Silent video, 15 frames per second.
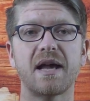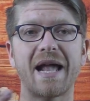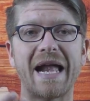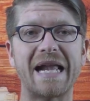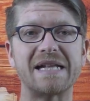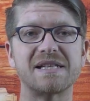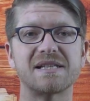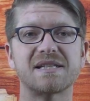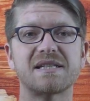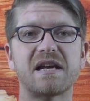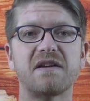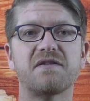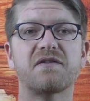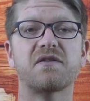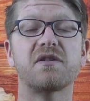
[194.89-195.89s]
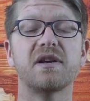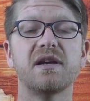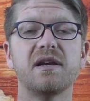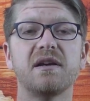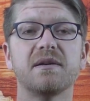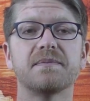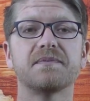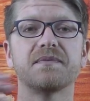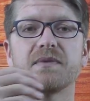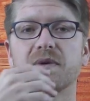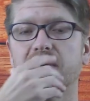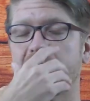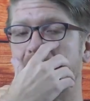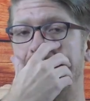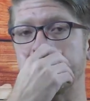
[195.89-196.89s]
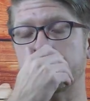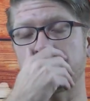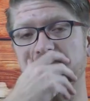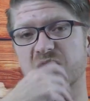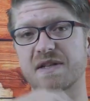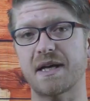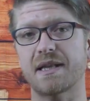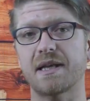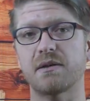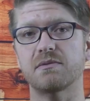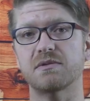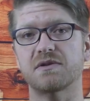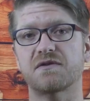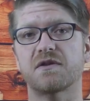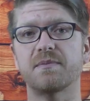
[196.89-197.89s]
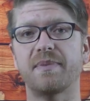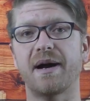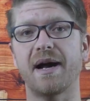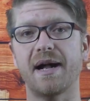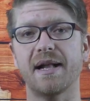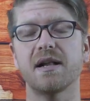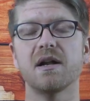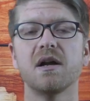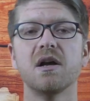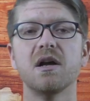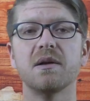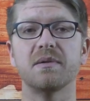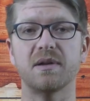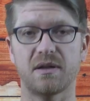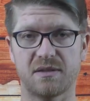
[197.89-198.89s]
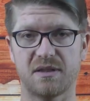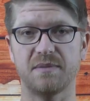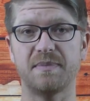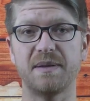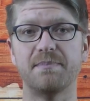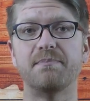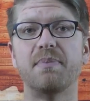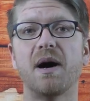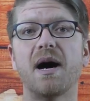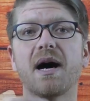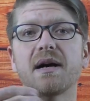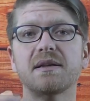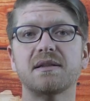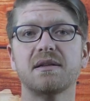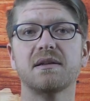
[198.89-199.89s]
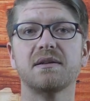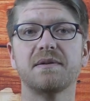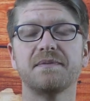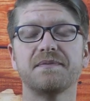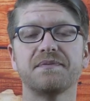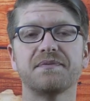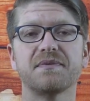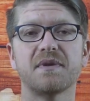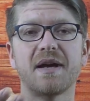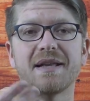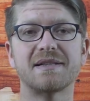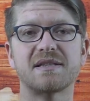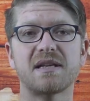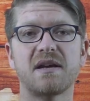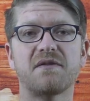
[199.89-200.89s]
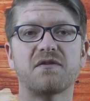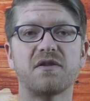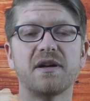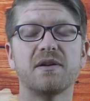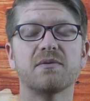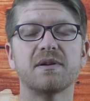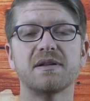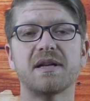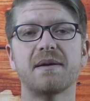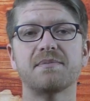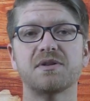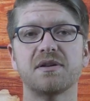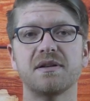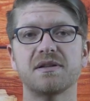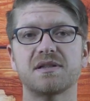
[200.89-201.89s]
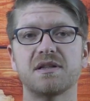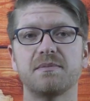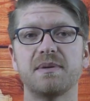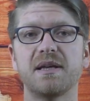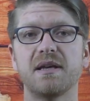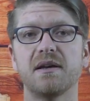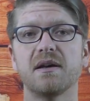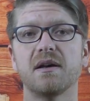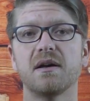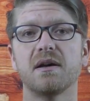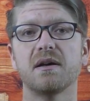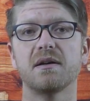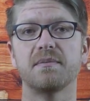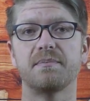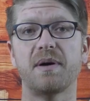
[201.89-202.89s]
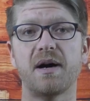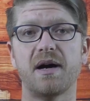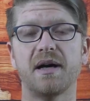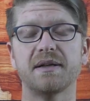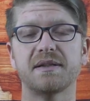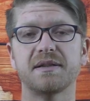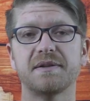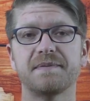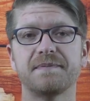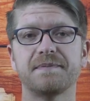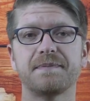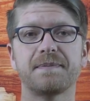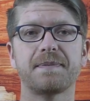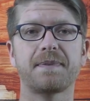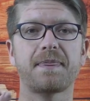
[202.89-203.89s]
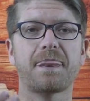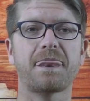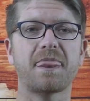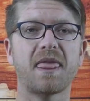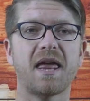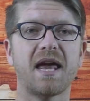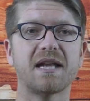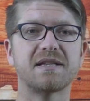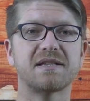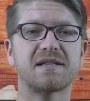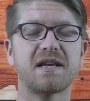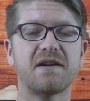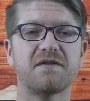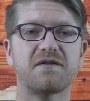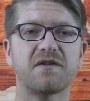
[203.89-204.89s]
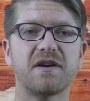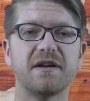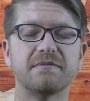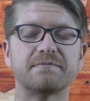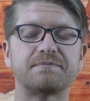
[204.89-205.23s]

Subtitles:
and set free. Okay, so sign language for buy, to be bought and set free. Redemption is to be bought and set free.